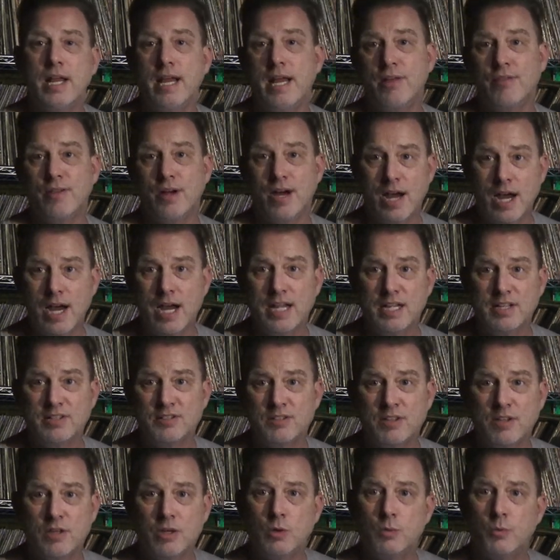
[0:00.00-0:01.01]
and the
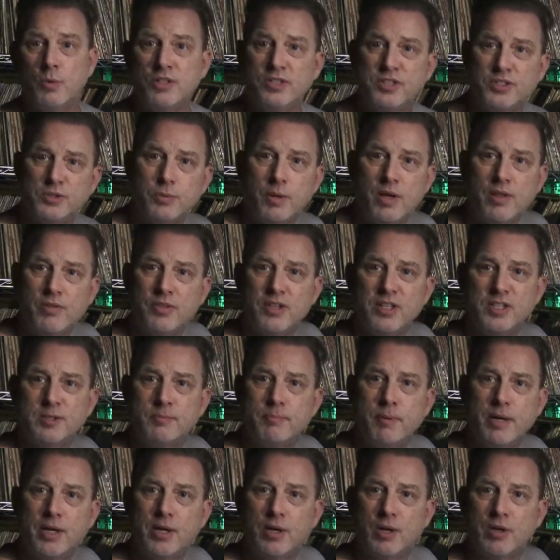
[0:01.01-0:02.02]
highs, which is what this
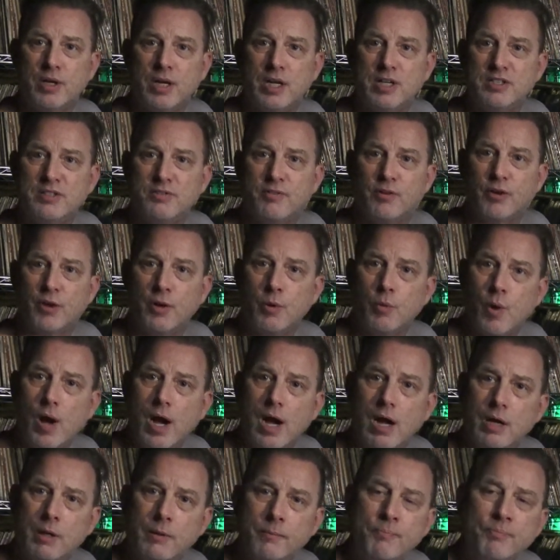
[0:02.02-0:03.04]
speaker does very
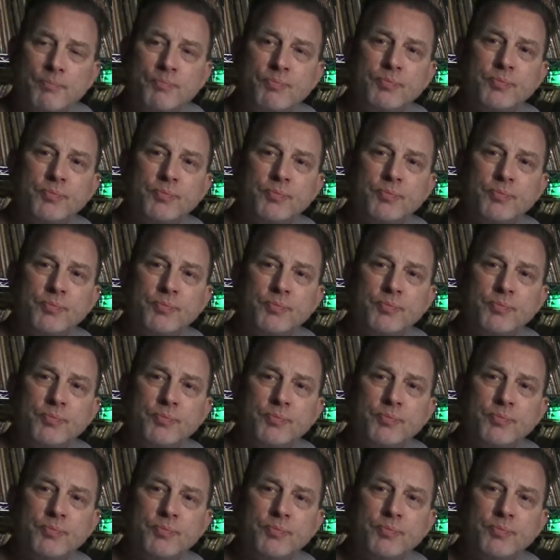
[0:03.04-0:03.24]
well.